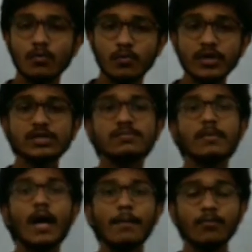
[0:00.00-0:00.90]

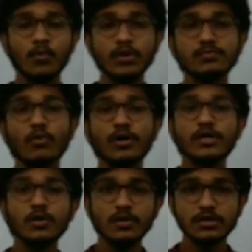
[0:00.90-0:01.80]
which
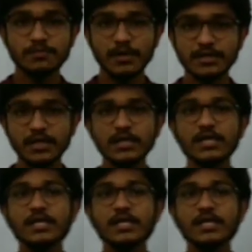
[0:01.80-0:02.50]
molecule is present